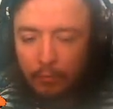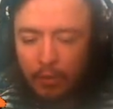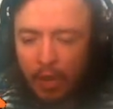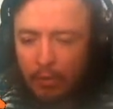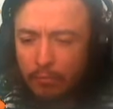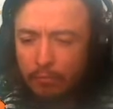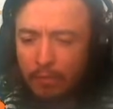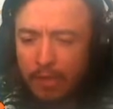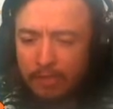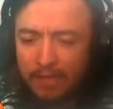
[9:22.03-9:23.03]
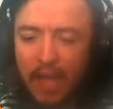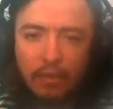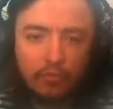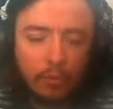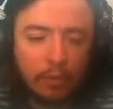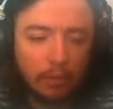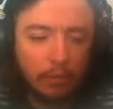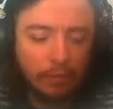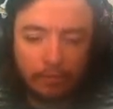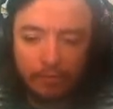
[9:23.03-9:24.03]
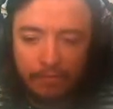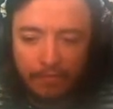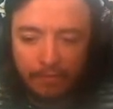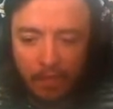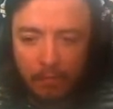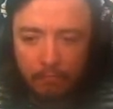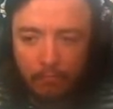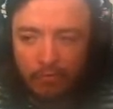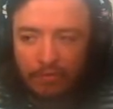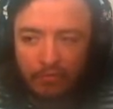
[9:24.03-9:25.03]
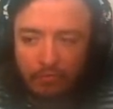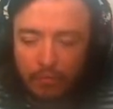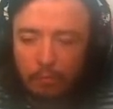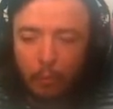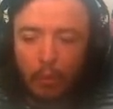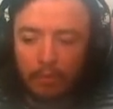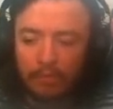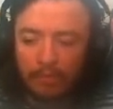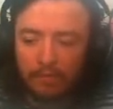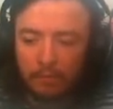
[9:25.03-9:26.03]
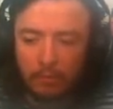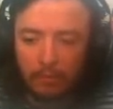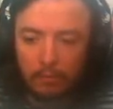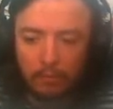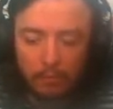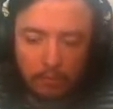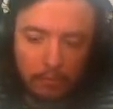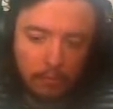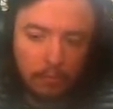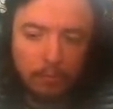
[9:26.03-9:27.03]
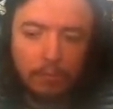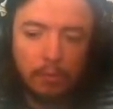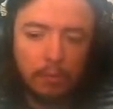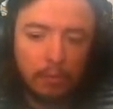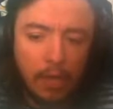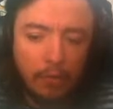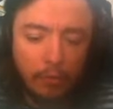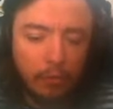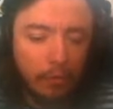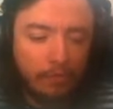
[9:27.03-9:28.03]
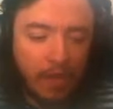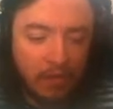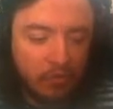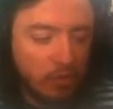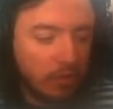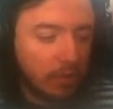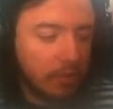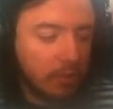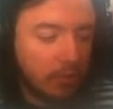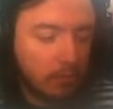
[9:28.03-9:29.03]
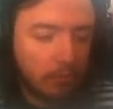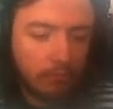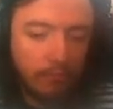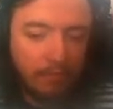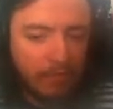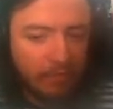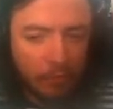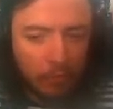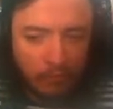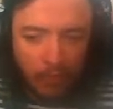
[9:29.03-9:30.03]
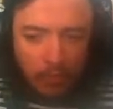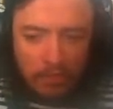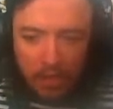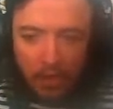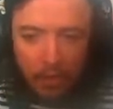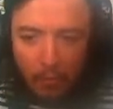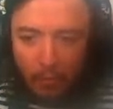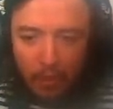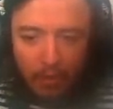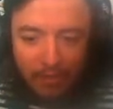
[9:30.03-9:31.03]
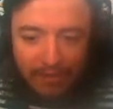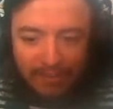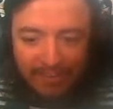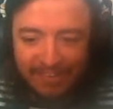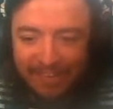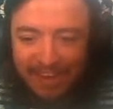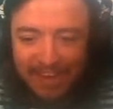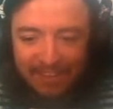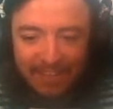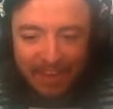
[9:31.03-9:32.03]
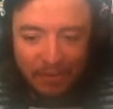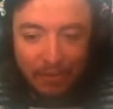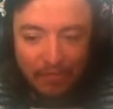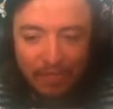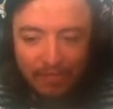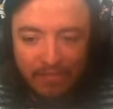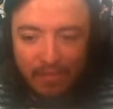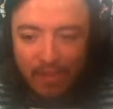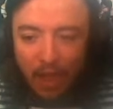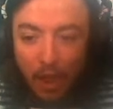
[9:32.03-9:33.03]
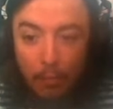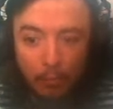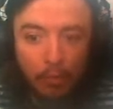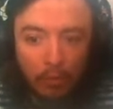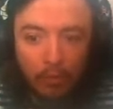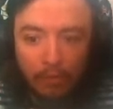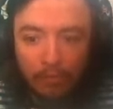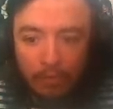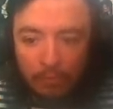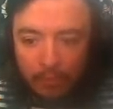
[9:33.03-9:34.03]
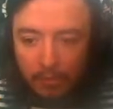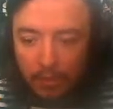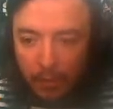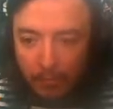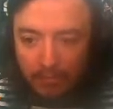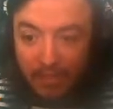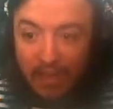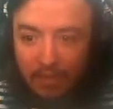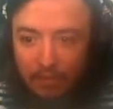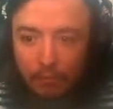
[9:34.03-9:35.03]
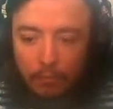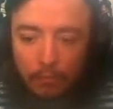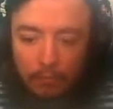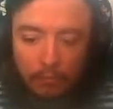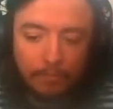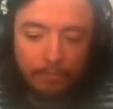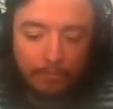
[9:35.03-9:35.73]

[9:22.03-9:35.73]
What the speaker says: I wonder how, like, this actually looks, because this is just in stream quality, so... I don't know if it actually, like... If this looks good, or what? Like, I don't know if this is, like, how it will look, if you know what I mean. Like, how exactly it will look.